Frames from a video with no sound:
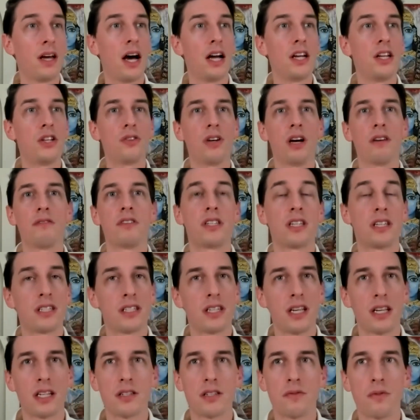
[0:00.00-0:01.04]
I need to have a
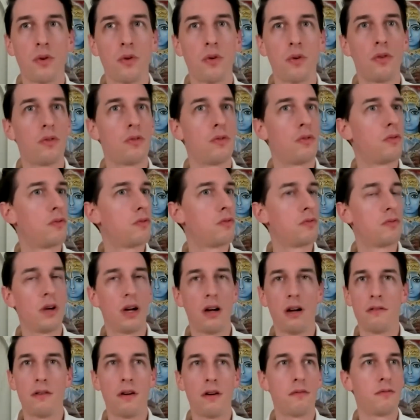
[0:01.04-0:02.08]
successful,
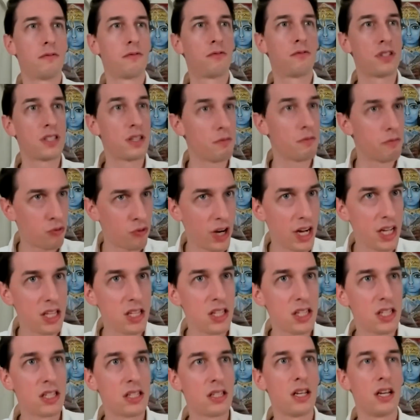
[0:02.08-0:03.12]
some
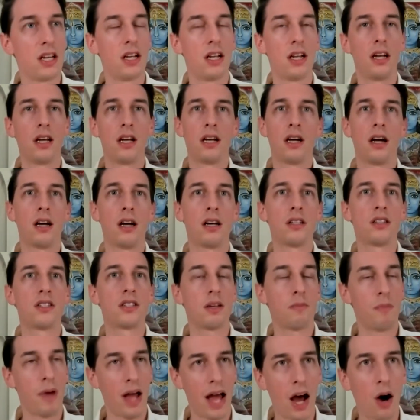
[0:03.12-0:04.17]
friends,
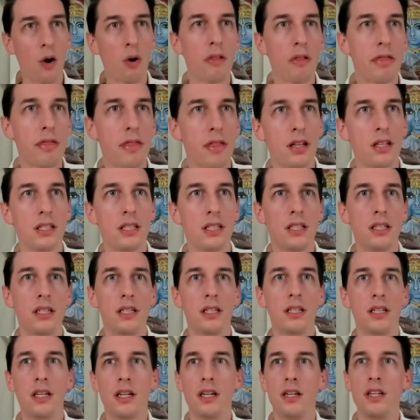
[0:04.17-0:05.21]
some health.
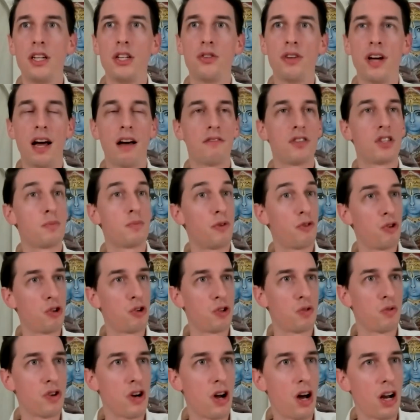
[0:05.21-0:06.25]
I need to have
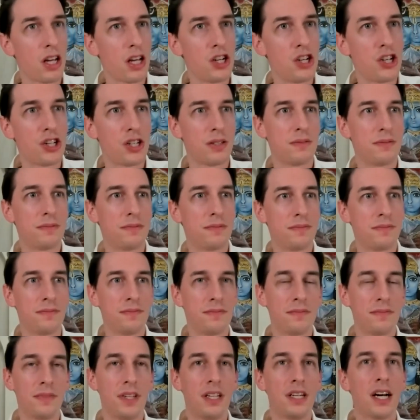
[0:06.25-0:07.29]
spiritual knowledge.
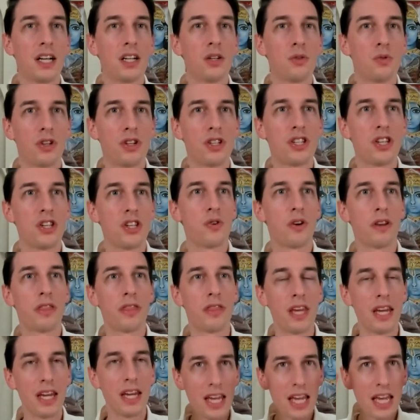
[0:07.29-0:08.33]
In other words, you're
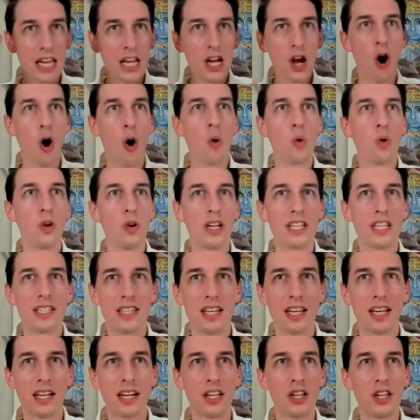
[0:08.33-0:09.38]
thinking
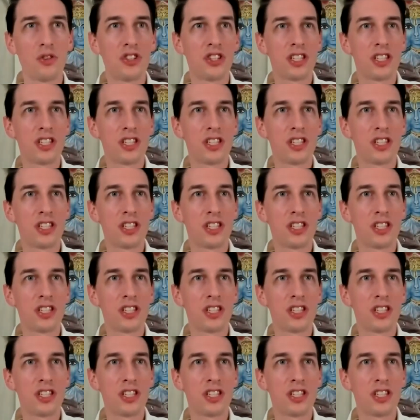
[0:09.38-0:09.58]
holistically. You're